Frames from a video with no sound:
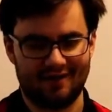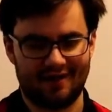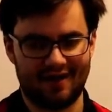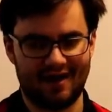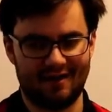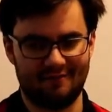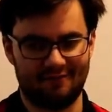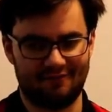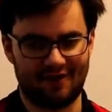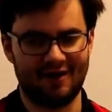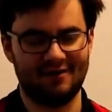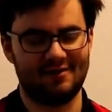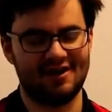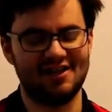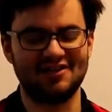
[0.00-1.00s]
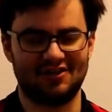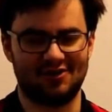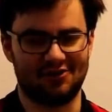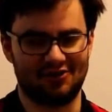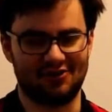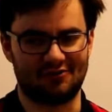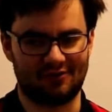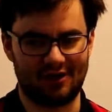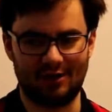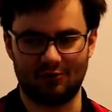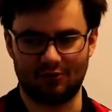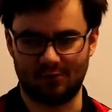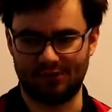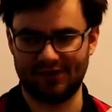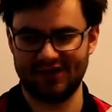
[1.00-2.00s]
I am very much on the rail
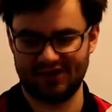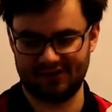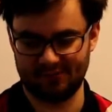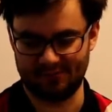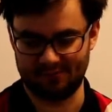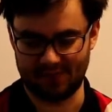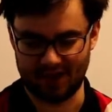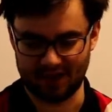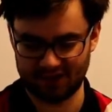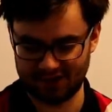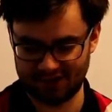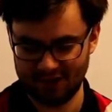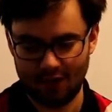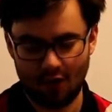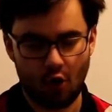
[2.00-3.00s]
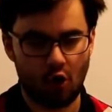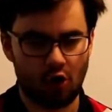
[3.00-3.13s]
replacement bus